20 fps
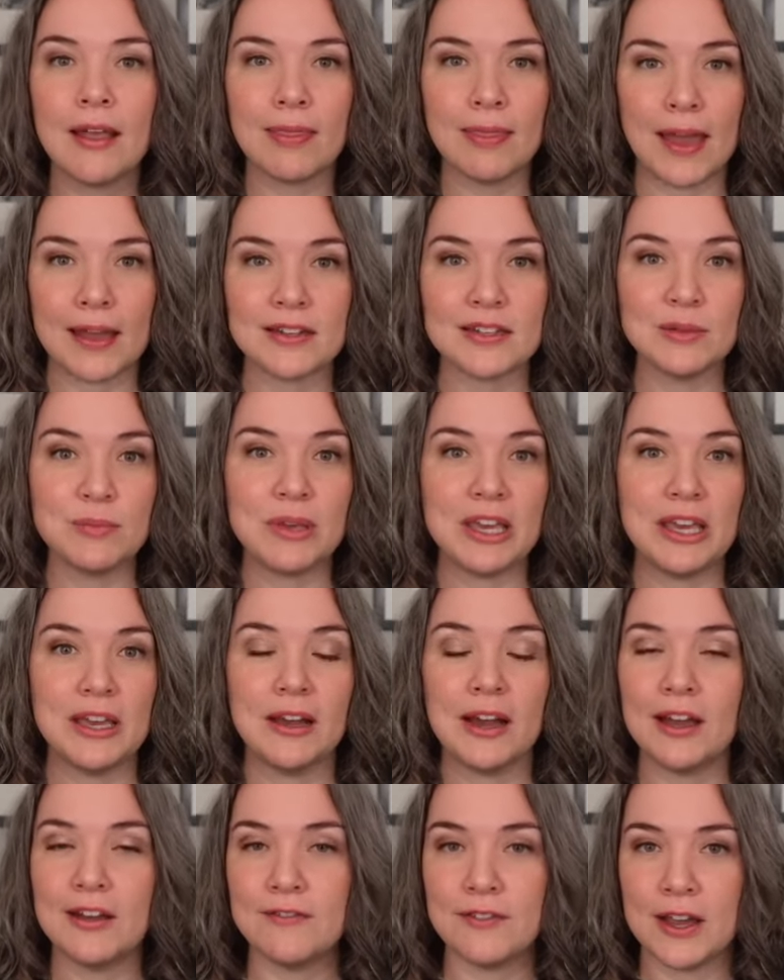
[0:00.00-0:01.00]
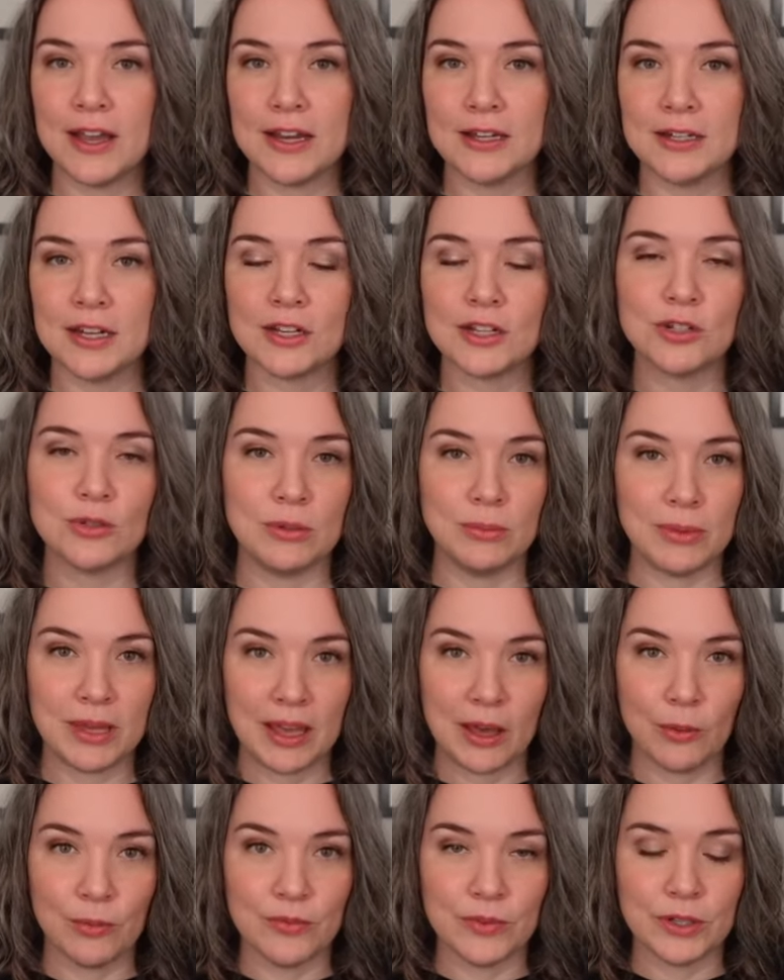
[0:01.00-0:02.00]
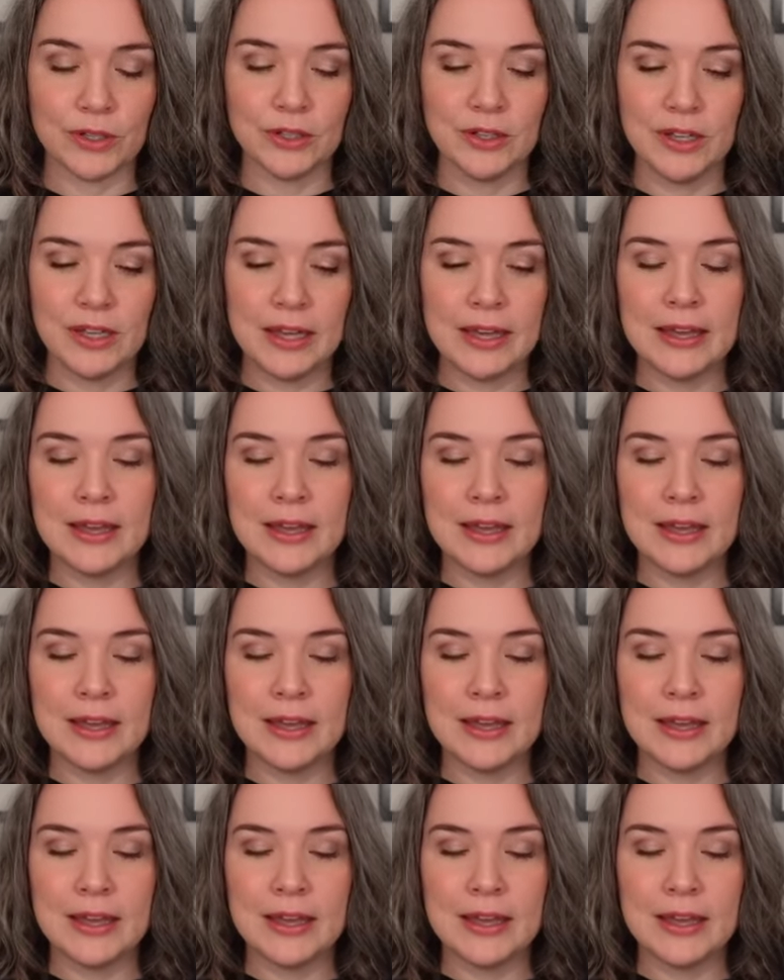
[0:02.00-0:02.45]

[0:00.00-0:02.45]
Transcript: That to me, I find extremely helpful.